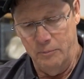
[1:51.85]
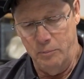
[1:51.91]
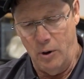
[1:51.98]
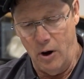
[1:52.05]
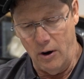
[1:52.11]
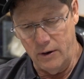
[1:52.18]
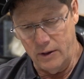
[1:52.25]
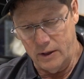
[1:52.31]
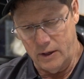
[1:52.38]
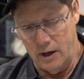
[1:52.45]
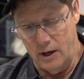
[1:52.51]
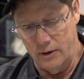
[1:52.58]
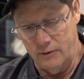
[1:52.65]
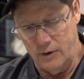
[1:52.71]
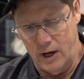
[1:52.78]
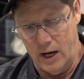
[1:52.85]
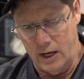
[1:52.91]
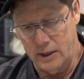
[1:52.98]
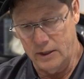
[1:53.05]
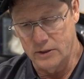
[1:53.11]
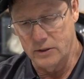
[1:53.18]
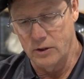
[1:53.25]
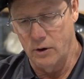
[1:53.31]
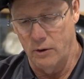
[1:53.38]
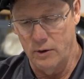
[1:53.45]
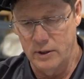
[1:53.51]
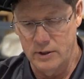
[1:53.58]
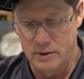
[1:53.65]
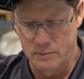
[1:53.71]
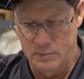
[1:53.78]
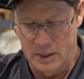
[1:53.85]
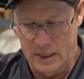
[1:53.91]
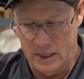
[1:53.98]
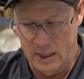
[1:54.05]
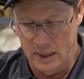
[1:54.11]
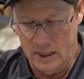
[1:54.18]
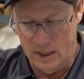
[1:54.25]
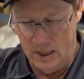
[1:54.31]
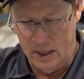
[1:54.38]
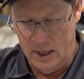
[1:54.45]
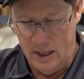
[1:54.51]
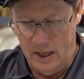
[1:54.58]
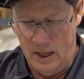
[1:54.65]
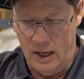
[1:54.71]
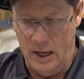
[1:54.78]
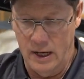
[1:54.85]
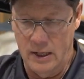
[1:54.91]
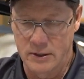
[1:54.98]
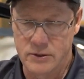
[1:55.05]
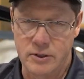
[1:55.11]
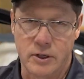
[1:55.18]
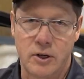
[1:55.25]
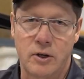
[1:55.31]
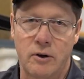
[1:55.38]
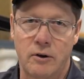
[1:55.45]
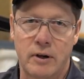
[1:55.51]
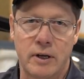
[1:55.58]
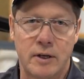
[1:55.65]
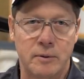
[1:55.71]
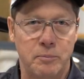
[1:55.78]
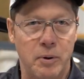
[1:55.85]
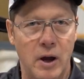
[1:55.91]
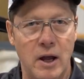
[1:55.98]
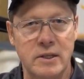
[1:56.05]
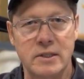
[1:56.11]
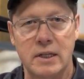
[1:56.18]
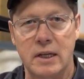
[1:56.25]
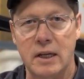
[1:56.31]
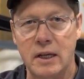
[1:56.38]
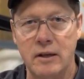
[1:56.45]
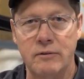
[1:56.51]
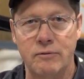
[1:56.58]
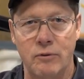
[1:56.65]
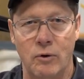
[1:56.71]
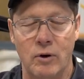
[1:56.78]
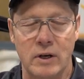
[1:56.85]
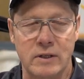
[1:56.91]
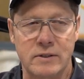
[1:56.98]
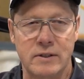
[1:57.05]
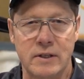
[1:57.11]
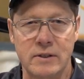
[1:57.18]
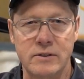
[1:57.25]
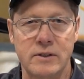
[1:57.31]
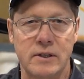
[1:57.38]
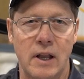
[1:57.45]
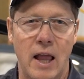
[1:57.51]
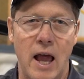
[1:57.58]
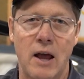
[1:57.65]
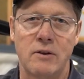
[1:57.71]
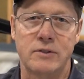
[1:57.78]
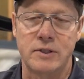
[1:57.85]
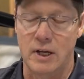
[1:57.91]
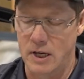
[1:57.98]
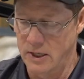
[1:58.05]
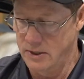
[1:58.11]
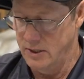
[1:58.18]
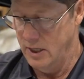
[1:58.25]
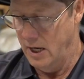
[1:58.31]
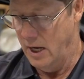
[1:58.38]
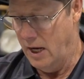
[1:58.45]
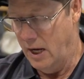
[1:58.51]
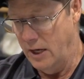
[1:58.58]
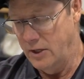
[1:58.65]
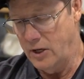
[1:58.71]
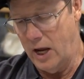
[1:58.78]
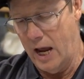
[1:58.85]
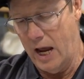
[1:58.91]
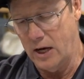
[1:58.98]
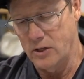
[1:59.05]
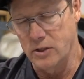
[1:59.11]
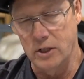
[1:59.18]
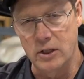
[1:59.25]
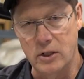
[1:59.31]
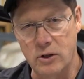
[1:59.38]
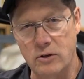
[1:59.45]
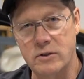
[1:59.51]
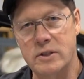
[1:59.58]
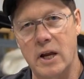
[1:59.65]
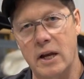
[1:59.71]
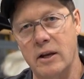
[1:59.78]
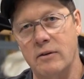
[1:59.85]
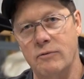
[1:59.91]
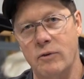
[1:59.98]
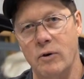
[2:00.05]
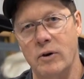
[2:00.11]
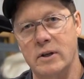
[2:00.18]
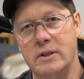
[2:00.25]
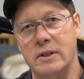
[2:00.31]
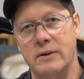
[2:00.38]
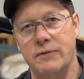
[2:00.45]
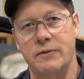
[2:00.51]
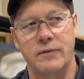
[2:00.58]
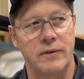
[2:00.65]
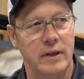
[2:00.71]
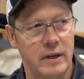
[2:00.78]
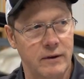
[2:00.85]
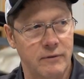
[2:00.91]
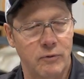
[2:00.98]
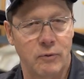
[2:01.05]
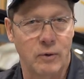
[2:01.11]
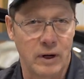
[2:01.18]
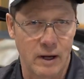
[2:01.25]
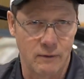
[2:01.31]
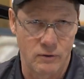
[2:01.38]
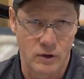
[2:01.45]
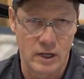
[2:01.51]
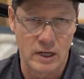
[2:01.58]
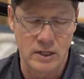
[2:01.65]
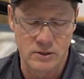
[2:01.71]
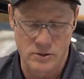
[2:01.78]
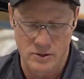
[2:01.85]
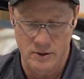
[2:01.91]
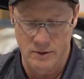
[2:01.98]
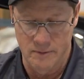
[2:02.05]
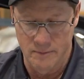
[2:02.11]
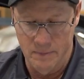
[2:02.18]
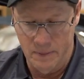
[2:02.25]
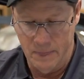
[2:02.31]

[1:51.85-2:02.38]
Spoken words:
Part of the contract is going to be a security deposit invoice. This allows us to actually use that invoice if we ever need to.